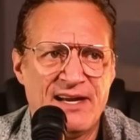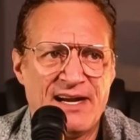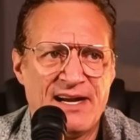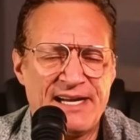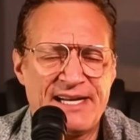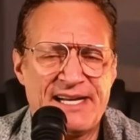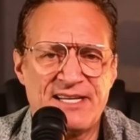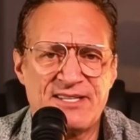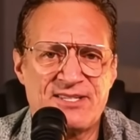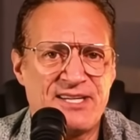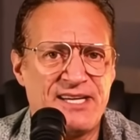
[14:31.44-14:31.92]
I
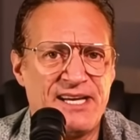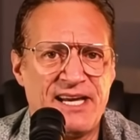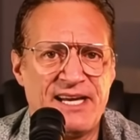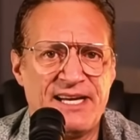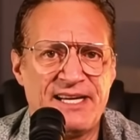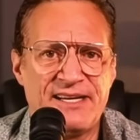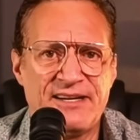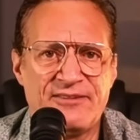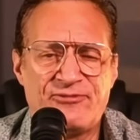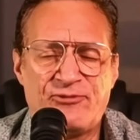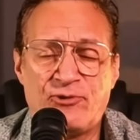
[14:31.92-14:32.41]
guess
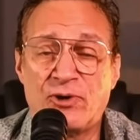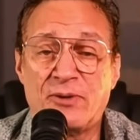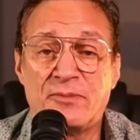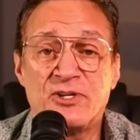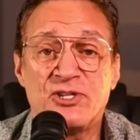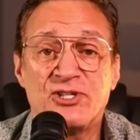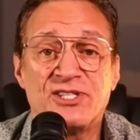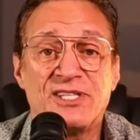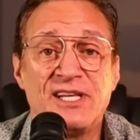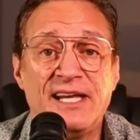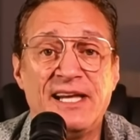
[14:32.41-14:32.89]
a former
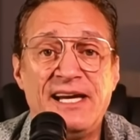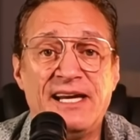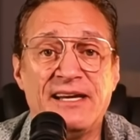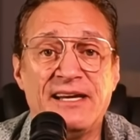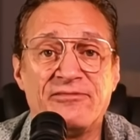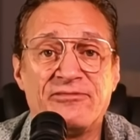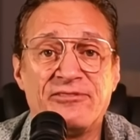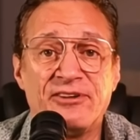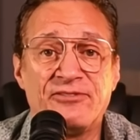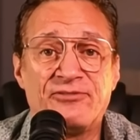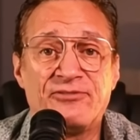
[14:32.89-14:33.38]

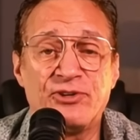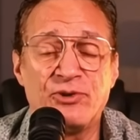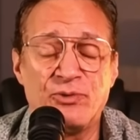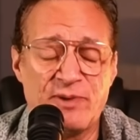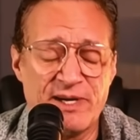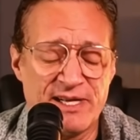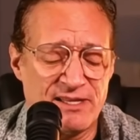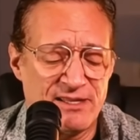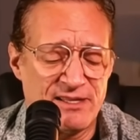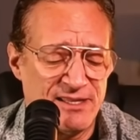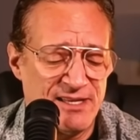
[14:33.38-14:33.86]
slave, if you
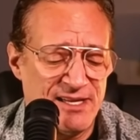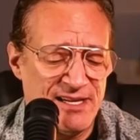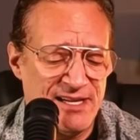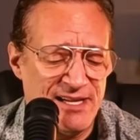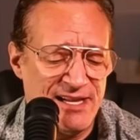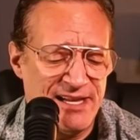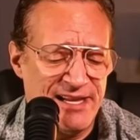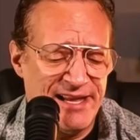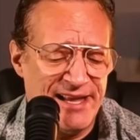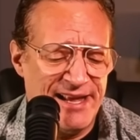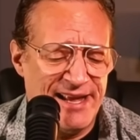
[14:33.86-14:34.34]
will.
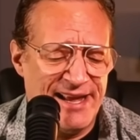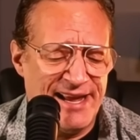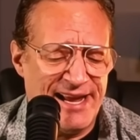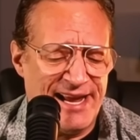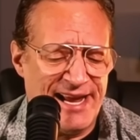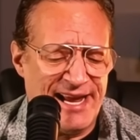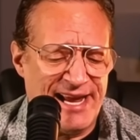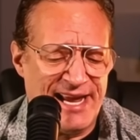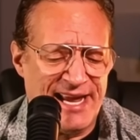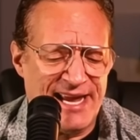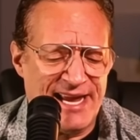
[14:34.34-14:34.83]

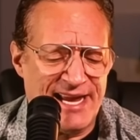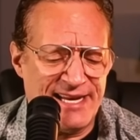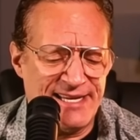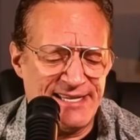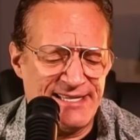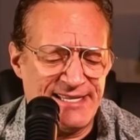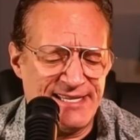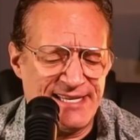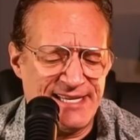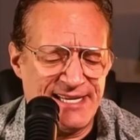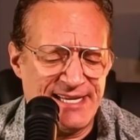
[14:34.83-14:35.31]

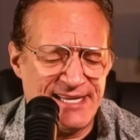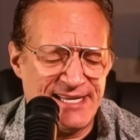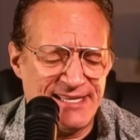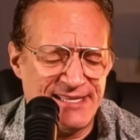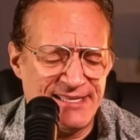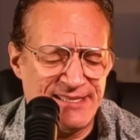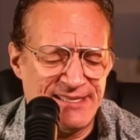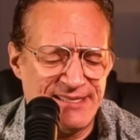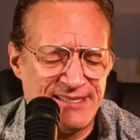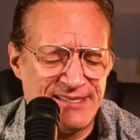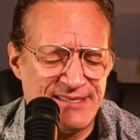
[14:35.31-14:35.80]
And
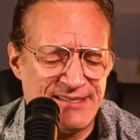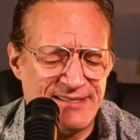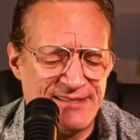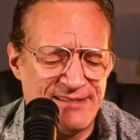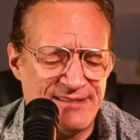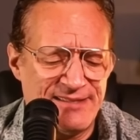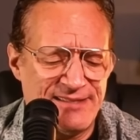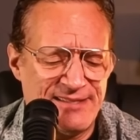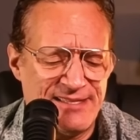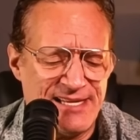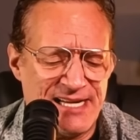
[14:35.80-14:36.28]

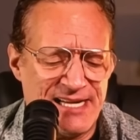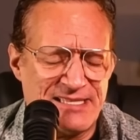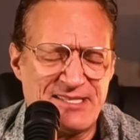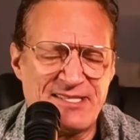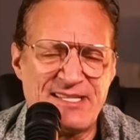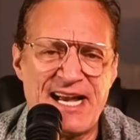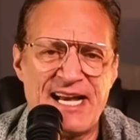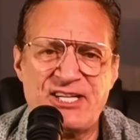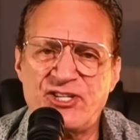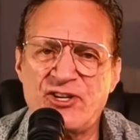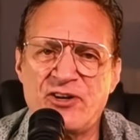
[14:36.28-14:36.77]
that
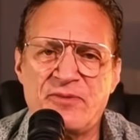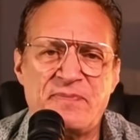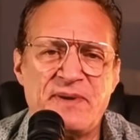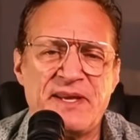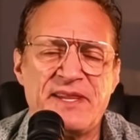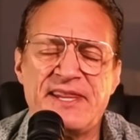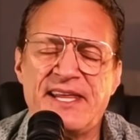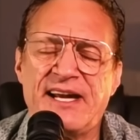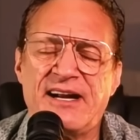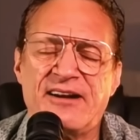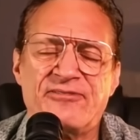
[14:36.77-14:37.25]
statue had
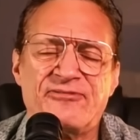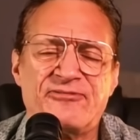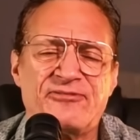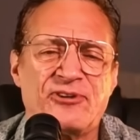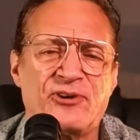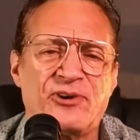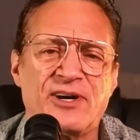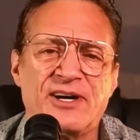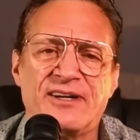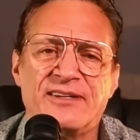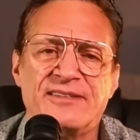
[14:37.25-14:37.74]
been there
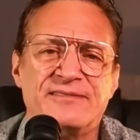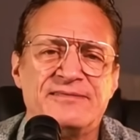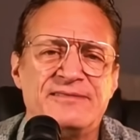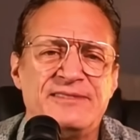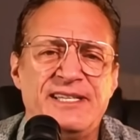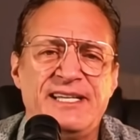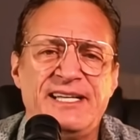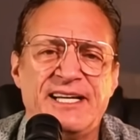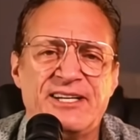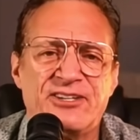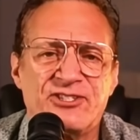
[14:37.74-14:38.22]
for
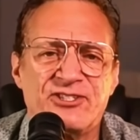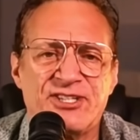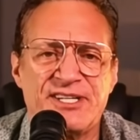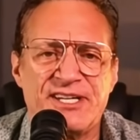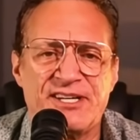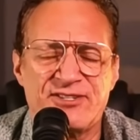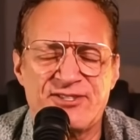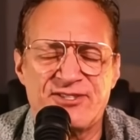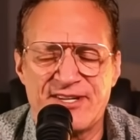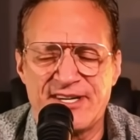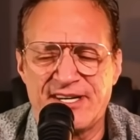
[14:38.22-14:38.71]
years and
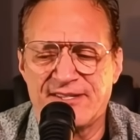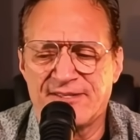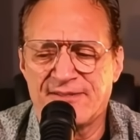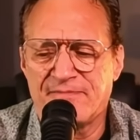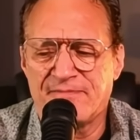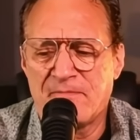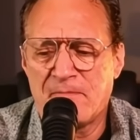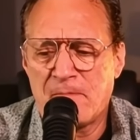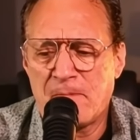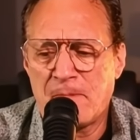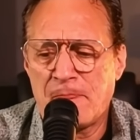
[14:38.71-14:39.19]
years and years.
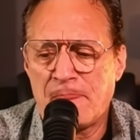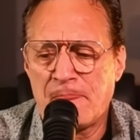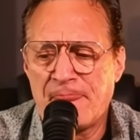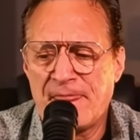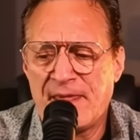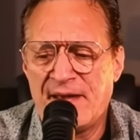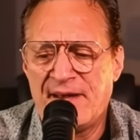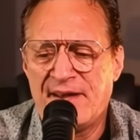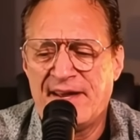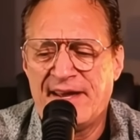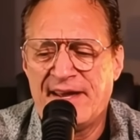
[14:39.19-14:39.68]

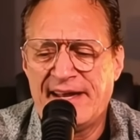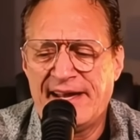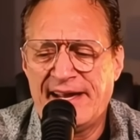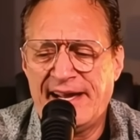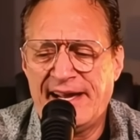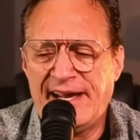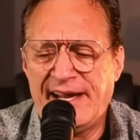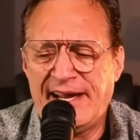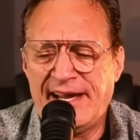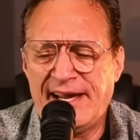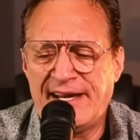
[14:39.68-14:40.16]

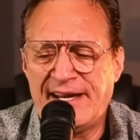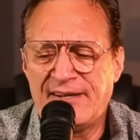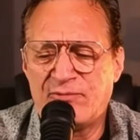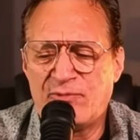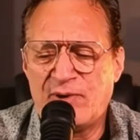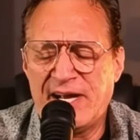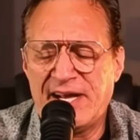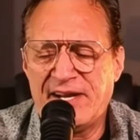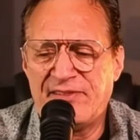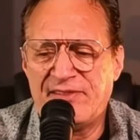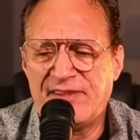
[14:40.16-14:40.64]
And
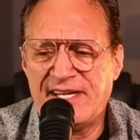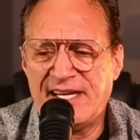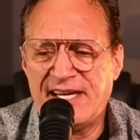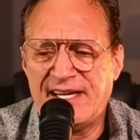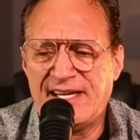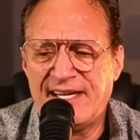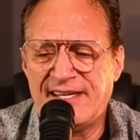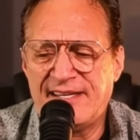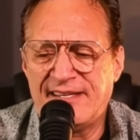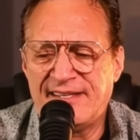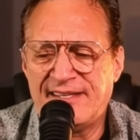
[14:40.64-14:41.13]
when
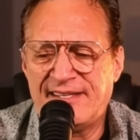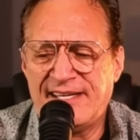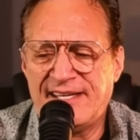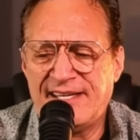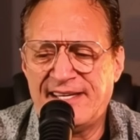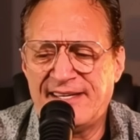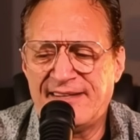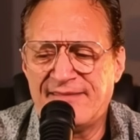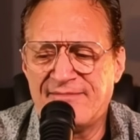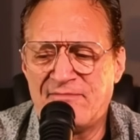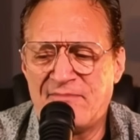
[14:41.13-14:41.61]

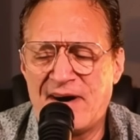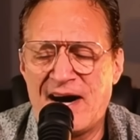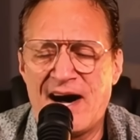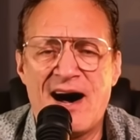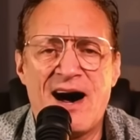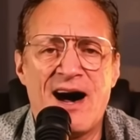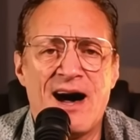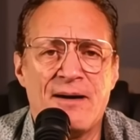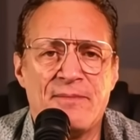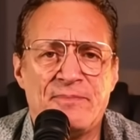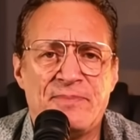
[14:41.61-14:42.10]
the
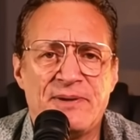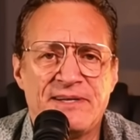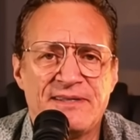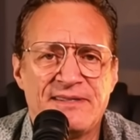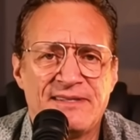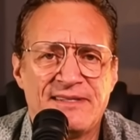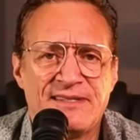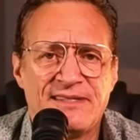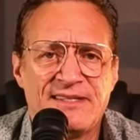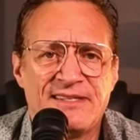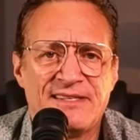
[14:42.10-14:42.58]
mob
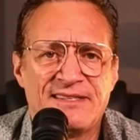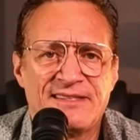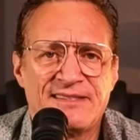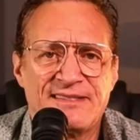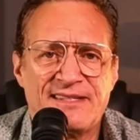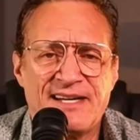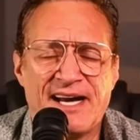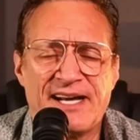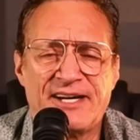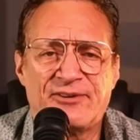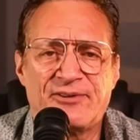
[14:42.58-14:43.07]

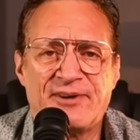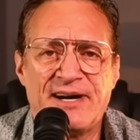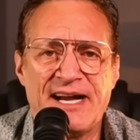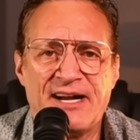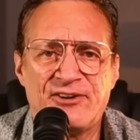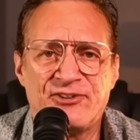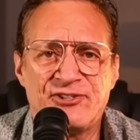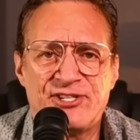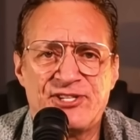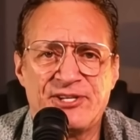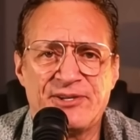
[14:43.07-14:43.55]
got
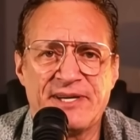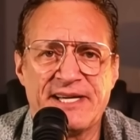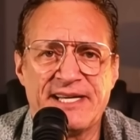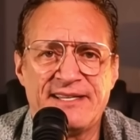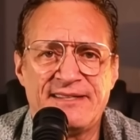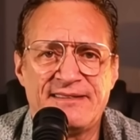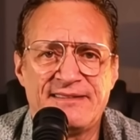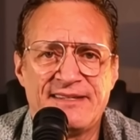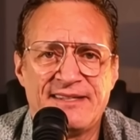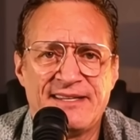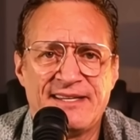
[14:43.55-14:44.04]
around to
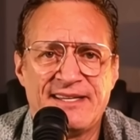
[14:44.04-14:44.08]
it,